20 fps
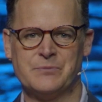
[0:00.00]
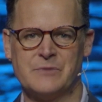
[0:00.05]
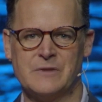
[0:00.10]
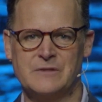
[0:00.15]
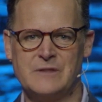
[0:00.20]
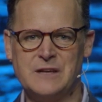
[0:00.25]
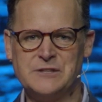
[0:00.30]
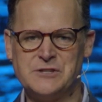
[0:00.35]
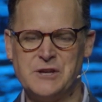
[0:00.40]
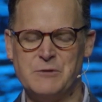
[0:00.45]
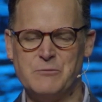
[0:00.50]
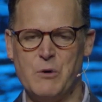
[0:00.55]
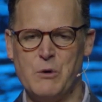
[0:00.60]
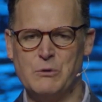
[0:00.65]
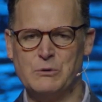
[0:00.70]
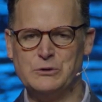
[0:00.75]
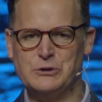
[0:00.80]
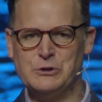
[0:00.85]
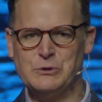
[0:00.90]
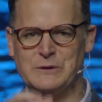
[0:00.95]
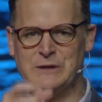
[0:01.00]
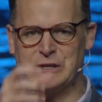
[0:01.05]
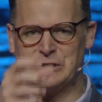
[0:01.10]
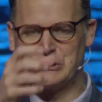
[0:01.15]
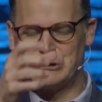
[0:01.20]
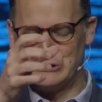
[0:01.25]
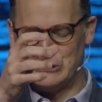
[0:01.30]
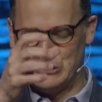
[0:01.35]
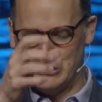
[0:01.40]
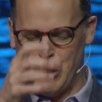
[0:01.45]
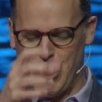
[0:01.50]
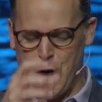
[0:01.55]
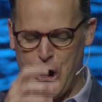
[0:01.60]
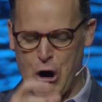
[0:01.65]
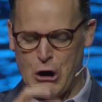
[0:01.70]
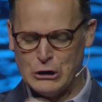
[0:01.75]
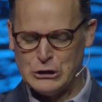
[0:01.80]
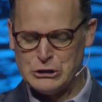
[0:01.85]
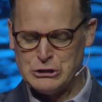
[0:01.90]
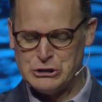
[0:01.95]
They said, what we'll do in this
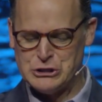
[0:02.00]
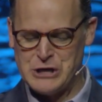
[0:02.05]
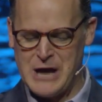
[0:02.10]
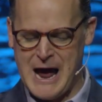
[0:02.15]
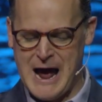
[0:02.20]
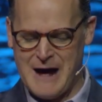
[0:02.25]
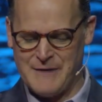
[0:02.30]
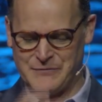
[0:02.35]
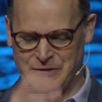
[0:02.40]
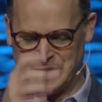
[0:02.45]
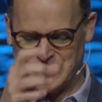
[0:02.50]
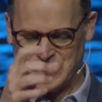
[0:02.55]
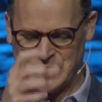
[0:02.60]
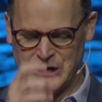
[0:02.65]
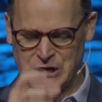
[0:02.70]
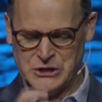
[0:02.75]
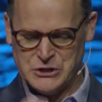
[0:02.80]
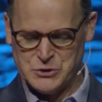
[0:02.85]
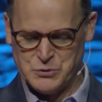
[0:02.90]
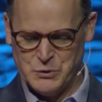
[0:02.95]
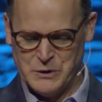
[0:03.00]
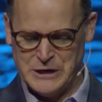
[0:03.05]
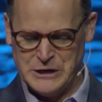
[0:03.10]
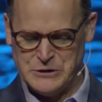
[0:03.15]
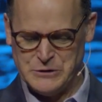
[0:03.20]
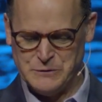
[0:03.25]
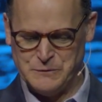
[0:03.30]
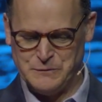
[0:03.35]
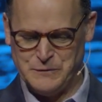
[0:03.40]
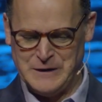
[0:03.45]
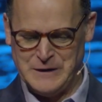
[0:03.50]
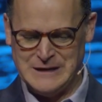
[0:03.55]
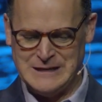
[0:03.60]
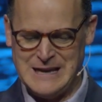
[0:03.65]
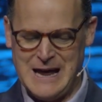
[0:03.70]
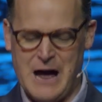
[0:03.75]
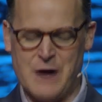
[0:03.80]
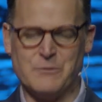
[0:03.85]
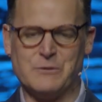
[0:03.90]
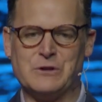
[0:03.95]
long shaft that's 22 feet
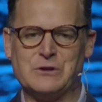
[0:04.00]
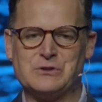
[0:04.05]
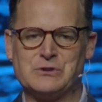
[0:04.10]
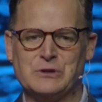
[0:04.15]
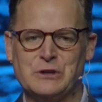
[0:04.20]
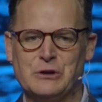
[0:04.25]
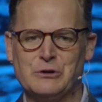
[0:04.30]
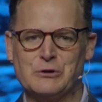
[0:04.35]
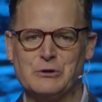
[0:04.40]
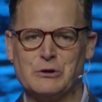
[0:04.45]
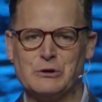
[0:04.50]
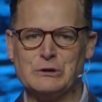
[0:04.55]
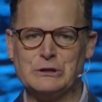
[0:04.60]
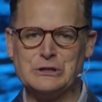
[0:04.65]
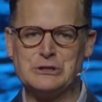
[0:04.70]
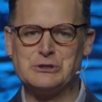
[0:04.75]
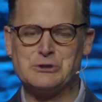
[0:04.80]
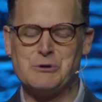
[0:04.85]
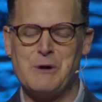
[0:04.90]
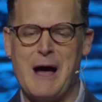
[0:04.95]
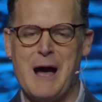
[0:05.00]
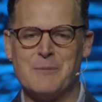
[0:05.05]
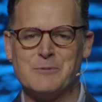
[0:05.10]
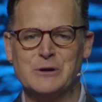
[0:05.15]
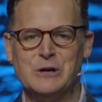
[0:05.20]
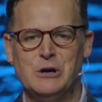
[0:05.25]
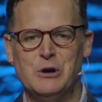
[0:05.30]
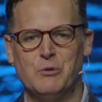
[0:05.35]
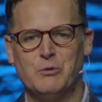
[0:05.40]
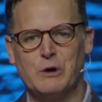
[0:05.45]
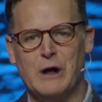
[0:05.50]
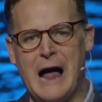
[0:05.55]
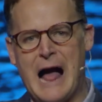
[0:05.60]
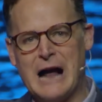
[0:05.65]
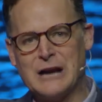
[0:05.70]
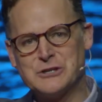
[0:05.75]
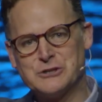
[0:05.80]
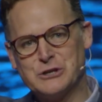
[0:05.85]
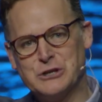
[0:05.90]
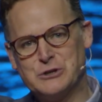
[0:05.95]
down where this little girl is trapped, we'll
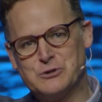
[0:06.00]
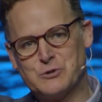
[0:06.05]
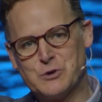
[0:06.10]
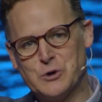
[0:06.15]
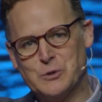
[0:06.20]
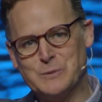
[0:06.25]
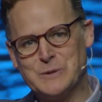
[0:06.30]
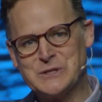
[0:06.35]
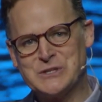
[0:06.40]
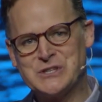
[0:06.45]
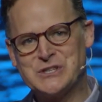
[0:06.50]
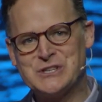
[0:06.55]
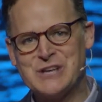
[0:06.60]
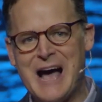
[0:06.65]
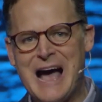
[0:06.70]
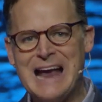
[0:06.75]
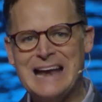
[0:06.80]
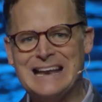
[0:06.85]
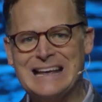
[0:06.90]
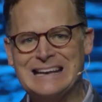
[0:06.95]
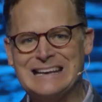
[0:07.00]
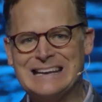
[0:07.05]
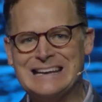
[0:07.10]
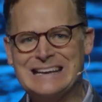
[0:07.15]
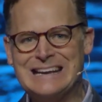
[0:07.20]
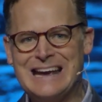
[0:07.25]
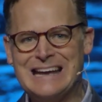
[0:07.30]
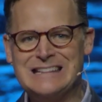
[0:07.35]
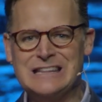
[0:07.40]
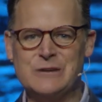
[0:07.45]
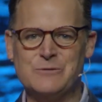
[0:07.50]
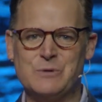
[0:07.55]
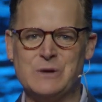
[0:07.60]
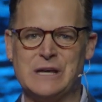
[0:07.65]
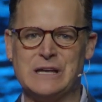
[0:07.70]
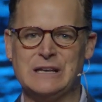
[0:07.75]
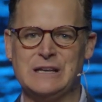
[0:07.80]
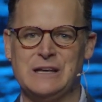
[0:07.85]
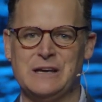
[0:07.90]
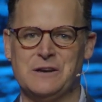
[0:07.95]
actually drill beside it and then we
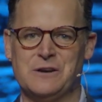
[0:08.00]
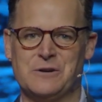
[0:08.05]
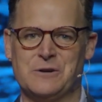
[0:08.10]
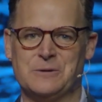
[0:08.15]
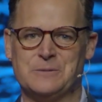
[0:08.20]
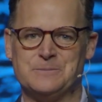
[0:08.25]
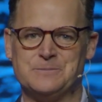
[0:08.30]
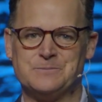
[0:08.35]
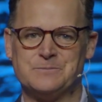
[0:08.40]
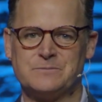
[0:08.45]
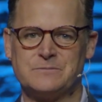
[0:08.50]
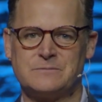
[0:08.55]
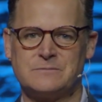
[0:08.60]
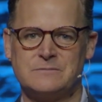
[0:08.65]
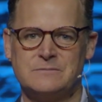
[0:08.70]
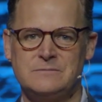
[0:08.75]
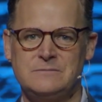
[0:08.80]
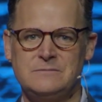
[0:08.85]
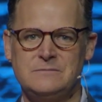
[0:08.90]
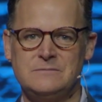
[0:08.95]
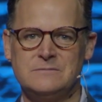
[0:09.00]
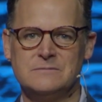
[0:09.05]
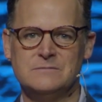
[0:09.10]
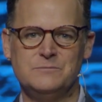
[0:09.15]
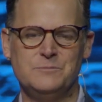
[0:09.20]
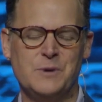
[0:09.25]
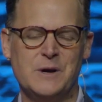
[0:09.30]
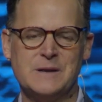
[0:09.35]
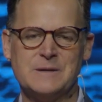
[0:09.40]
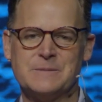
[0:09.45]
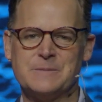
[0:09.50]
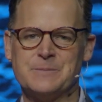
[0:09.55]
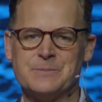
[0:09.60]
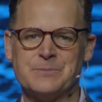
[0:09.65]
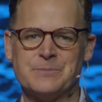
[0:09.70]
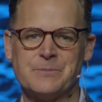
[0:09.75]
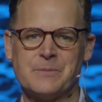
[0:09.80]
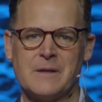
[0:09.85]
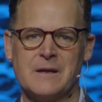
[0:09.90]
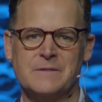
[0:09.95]
can get her.
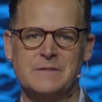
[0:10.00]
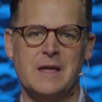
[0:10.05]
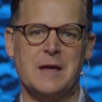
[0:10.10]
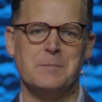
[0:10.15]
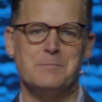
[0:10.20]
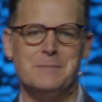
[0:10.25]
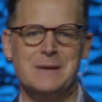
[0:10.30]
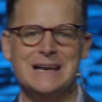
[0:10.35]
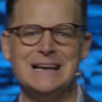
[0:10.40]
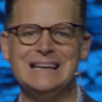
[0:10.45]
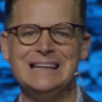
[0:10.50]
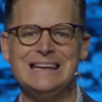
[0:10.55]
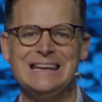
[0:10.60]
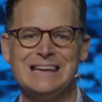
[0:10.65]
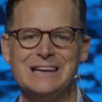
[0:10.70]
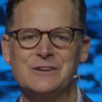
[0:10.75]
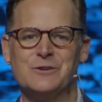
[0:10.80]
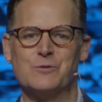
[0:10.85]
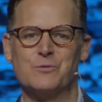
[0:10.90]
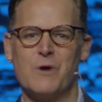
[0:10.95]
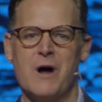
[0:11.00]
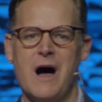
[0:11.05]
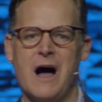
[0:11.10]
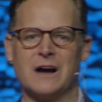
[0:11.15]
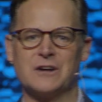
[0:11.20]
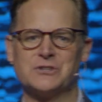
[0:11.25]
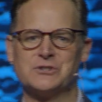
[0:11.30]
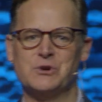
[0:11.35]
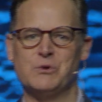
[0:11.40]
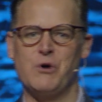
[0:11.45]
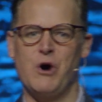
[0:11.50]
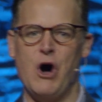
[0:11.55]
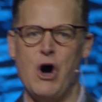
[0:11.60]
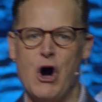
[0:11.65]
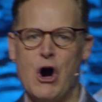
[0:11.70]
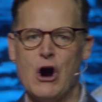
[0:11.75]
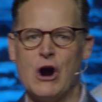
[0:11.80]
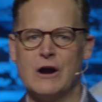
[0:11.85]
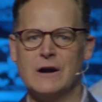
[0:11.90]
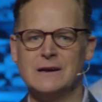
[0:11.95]
But they immediately hit rock so
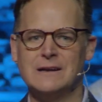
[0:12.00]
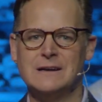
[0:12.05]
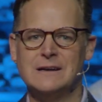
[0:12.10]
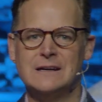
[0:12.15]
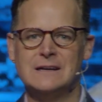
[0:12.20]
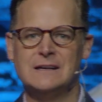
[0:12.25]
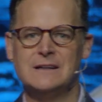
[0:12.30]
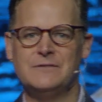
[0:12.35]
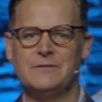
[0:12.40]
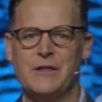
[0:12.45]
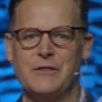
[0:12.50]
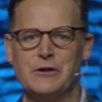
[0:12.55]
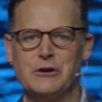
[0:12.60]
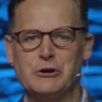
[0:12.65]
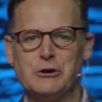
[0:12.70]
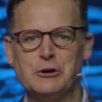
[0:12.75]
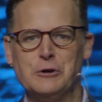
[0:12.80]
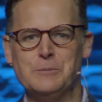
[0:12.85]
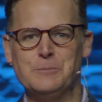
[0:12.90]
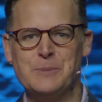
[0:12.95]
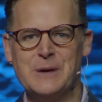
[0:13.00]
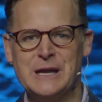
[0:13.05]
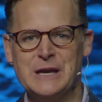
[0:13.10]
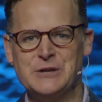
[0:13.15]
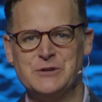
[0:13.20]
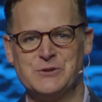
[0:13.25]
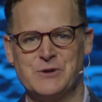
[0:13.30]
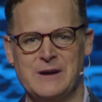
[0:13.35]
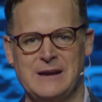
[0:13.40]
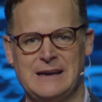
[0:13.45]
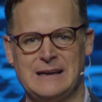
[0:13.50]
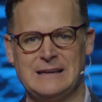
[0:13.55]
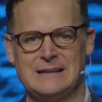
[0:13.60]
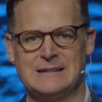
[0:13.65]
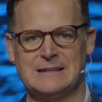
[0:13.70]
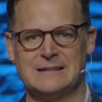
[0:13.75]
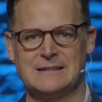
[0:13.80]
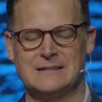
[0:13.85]
hard that they couldn't penetrate it.